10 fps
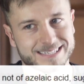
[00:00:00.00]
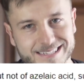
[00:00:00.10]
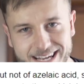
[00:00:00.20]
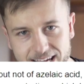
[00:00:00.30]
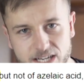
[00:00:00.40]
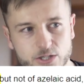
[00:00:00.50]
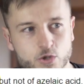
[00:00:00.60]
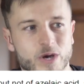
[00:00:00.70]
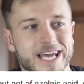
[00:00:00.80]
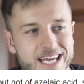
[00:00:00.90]
zinc
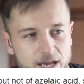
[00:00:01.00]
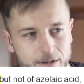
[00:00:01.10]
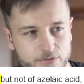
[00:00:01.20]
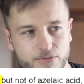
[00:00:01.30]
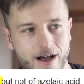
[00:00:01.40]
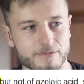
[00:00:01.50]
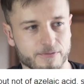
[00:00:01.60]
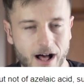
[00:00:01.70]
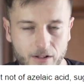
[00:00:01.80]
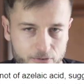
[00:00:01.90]
to inhibit
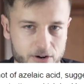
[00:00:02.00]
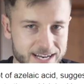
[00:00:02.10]
5-alpha